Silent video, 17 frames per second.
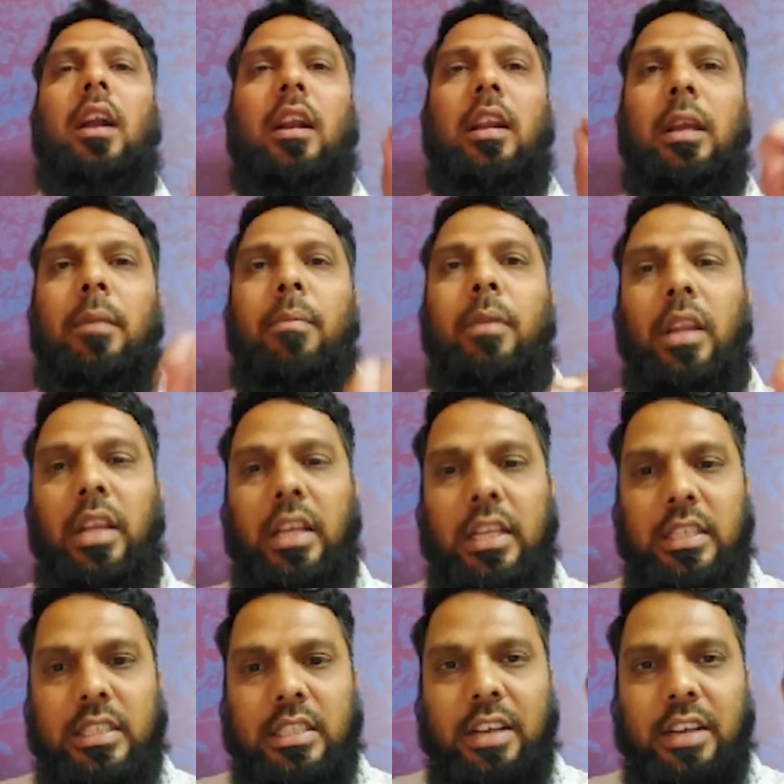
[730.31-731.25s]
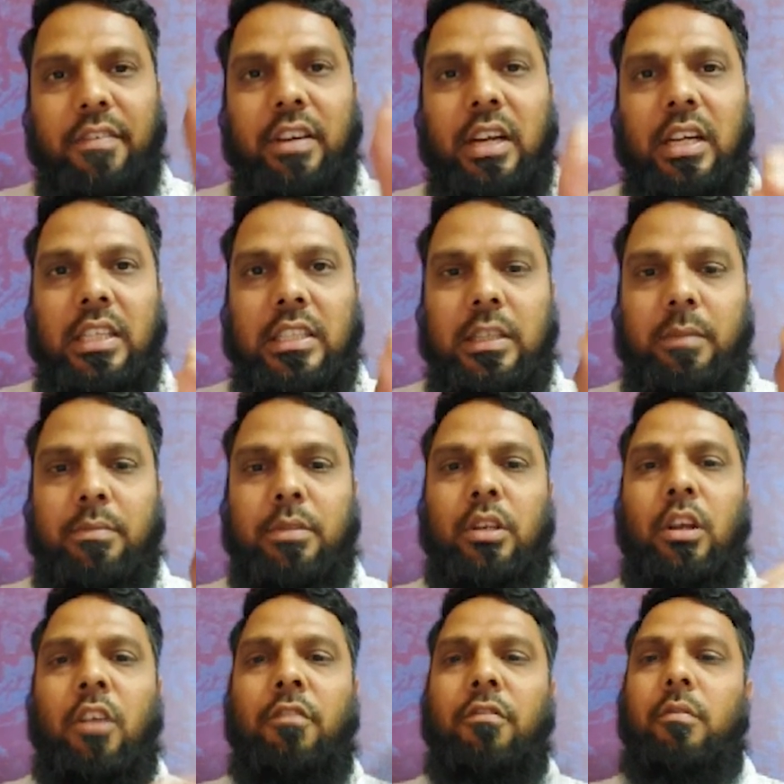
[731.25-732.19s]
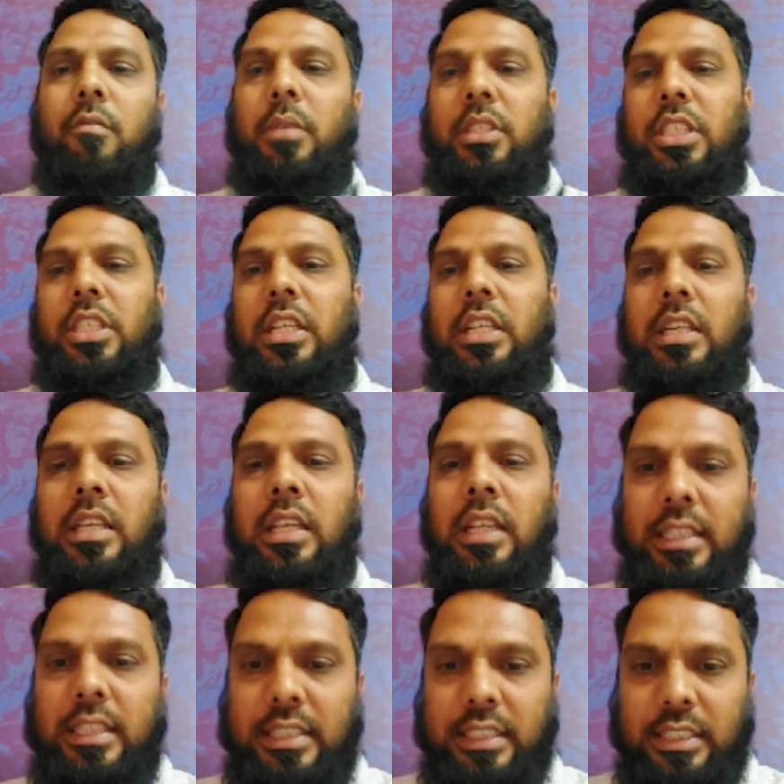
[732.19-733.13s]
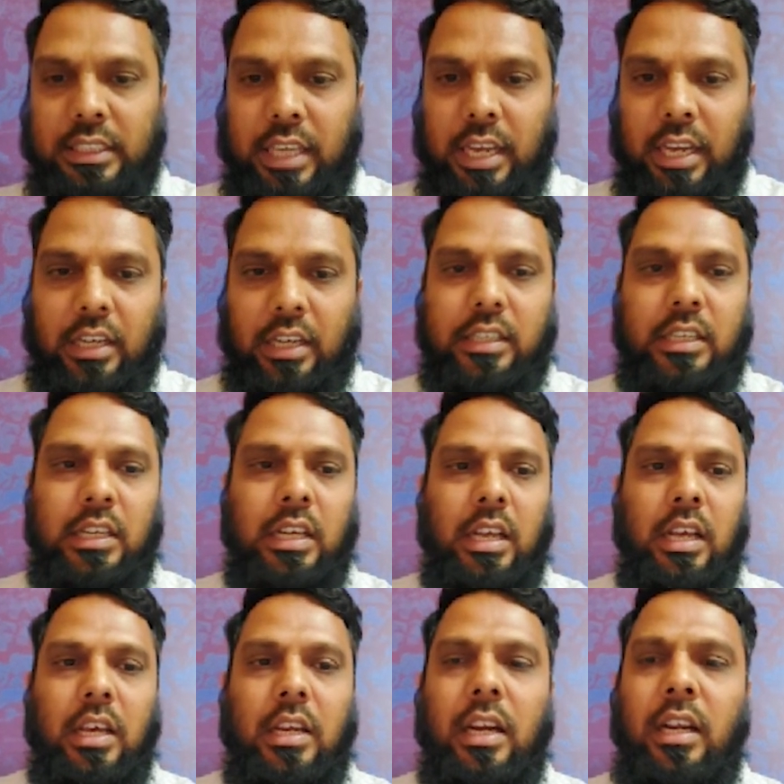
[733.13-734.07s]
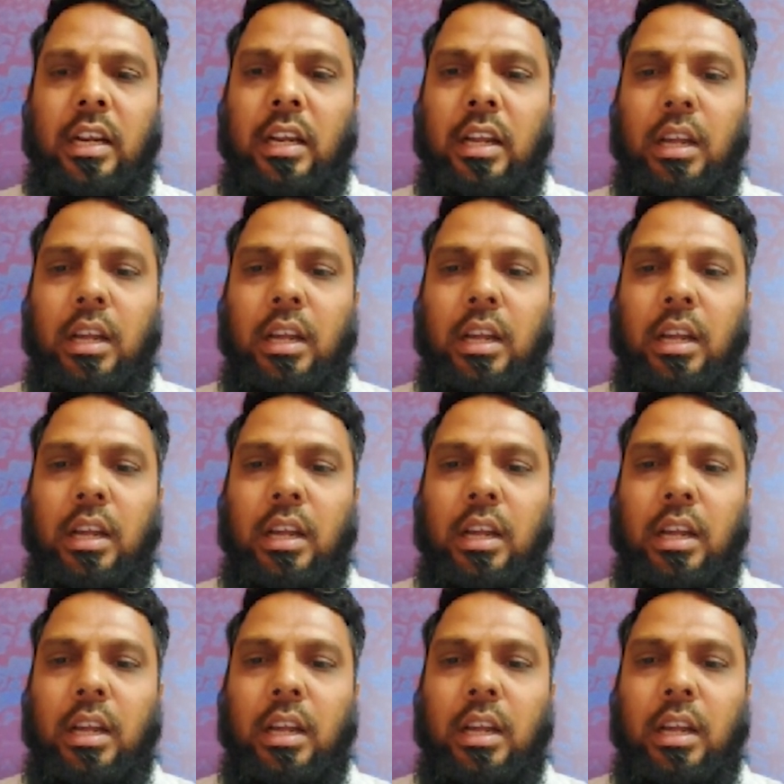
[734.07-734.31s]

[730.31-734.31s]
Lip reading: Deep learning is definitely a subset of machine learning. It's correct, right?